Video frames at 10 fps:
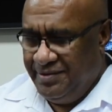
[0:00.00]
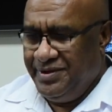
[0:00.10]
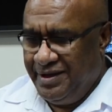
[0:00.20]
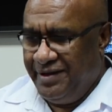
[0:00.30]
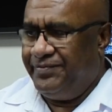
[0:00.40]

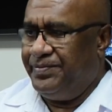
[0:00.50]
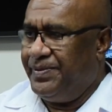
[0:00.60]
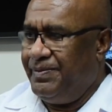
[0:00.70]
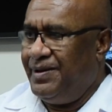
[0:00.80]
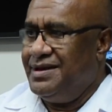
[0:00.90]
We have
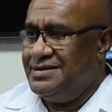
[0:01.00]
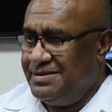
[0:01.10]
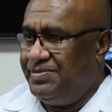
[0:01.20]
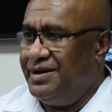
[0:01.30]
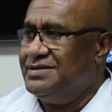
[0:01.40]
plans
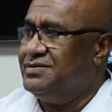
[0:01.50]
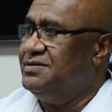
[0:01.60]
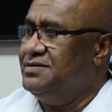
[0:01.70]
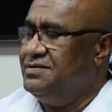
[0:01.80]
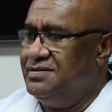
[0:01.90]
in place
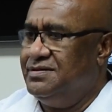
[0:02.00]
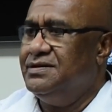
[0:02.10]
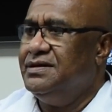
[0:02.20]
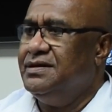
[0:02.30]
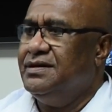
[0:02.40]
to
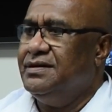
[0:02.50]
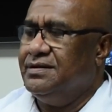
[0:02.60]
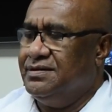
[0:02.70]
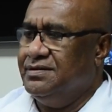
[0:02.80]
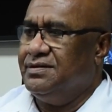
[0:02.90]

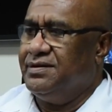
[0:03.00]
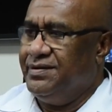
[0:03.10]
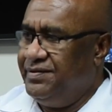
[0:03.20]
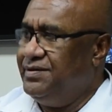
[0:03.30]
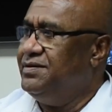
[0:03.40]

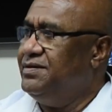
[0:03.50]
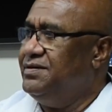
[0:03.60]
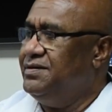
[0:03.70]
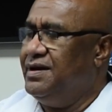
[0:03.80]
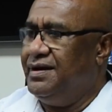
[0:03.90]
review
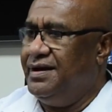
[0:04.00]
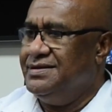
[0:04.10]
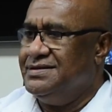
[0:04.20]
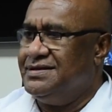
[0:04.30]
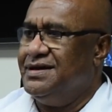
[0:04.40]

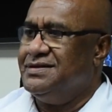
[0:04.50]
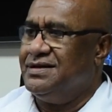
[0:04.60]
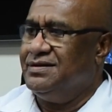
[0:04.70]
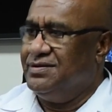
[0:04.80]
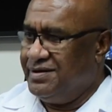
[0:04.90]

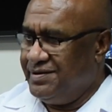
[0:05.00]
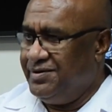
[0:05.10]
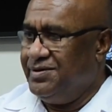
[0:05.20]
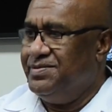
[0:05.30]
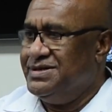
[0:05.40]
legislation, to
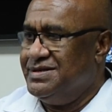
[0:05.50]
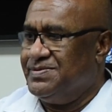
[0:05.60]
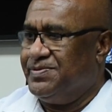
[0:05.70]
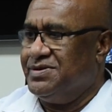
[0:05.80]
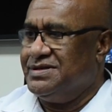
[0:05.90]
review
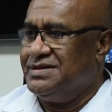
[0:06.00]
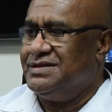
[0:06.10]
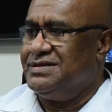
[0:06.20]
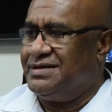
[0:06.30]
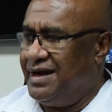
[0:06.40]
business
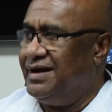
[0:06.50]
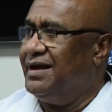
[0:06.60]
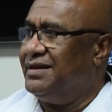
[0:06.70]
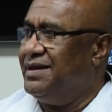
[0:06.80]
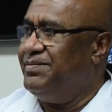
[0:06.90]
processes, try and
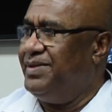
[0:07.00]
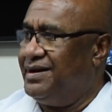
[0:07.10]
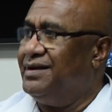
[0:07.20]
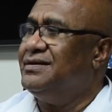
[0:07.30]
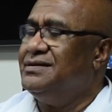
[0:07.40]
get them
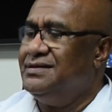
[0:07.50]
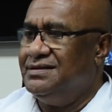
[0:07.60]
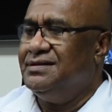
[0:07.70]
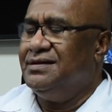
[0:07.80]
better. Mm.